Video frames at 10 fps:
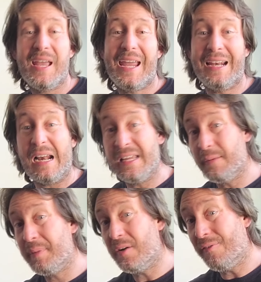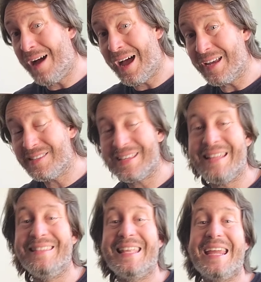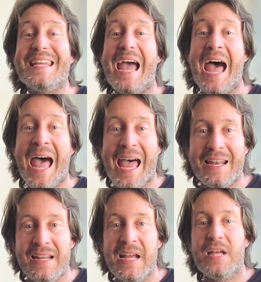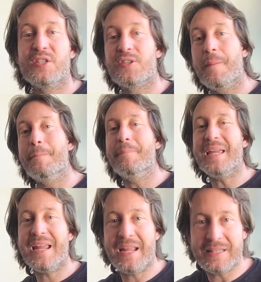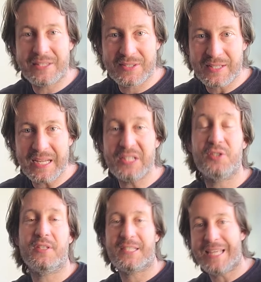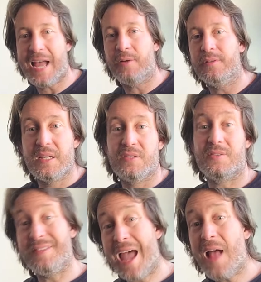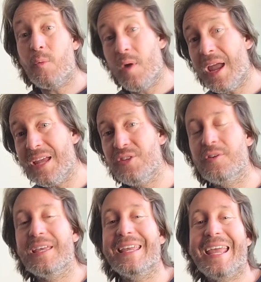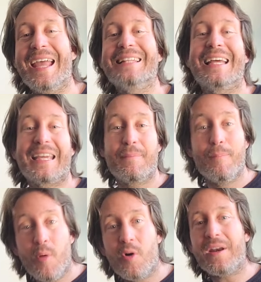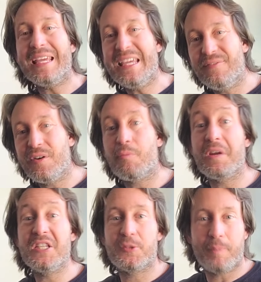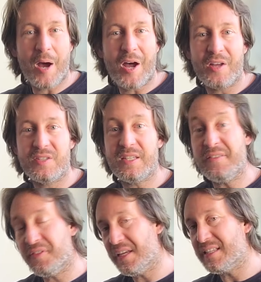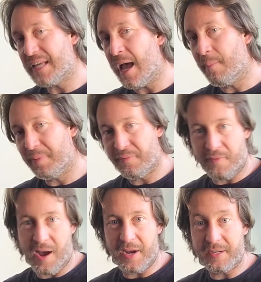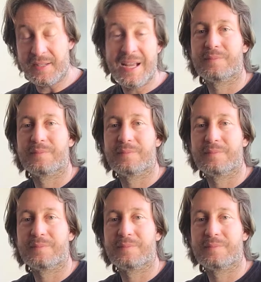and a little bit of highs, and they add some mids into the sound. So that way you can get like a more even response in this amplifier.